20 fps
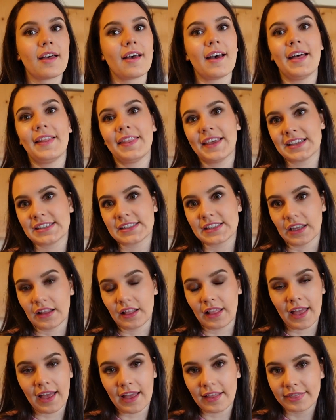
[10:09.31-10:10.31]
and I
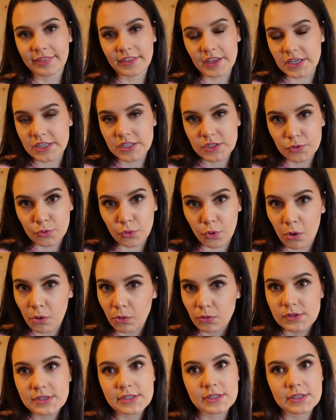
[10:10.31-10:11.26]
still had these two holes.